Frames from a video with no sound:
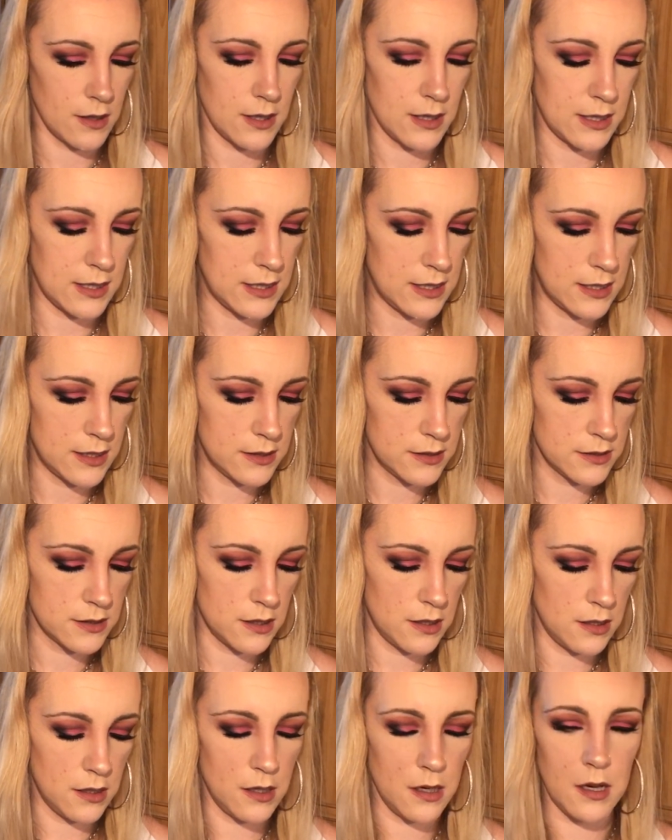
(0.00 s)
And
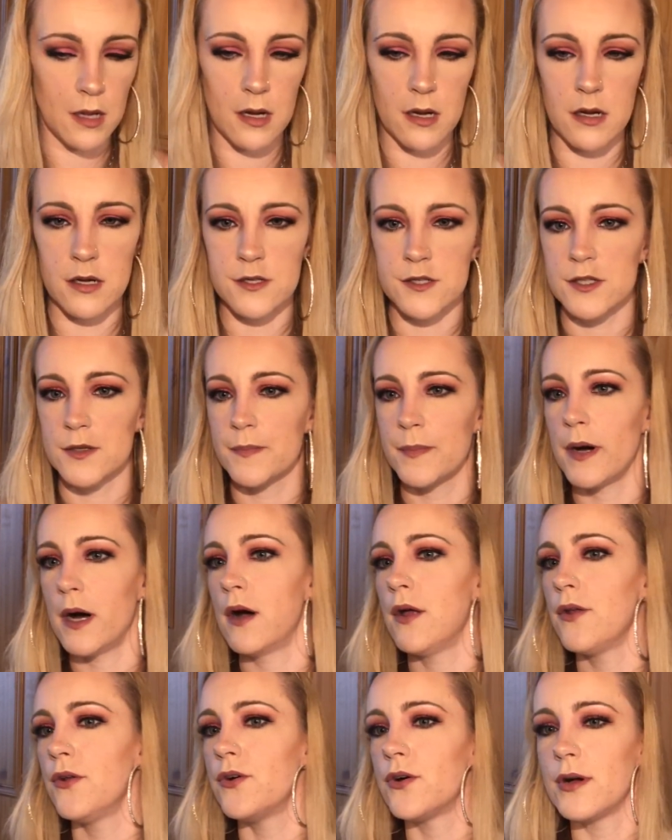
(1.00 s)
last
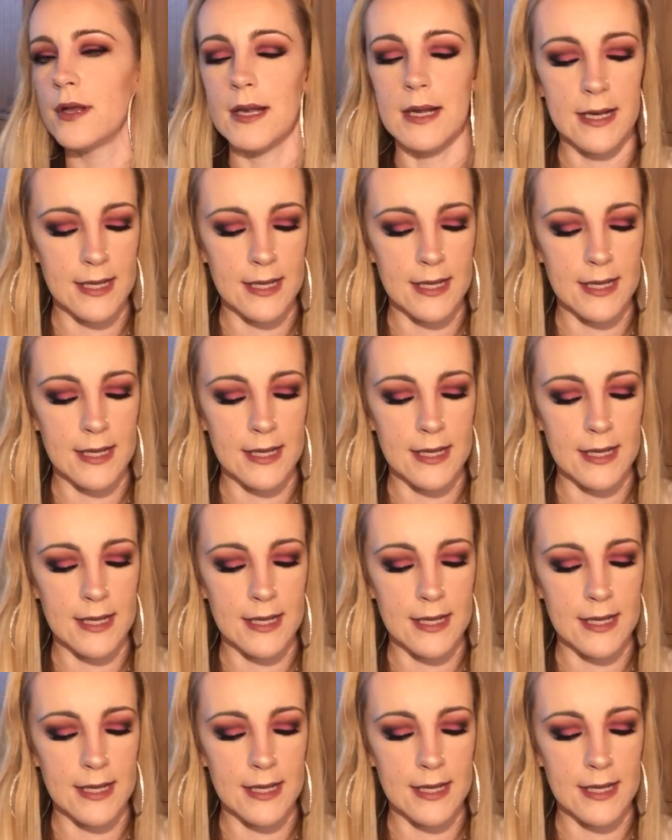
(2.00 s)
but not